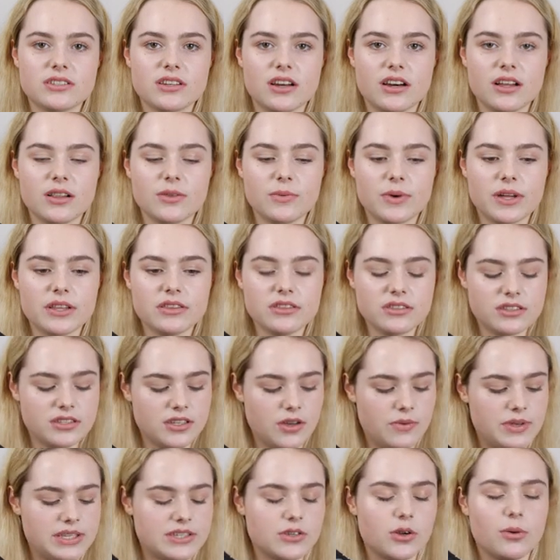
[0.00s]
style ones,
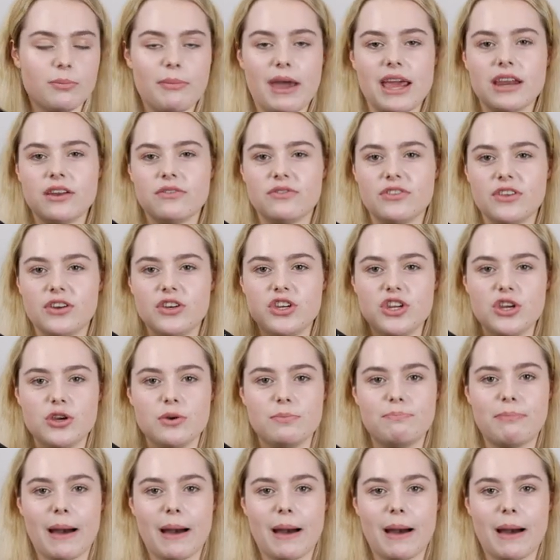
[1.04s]
so it's not made of the new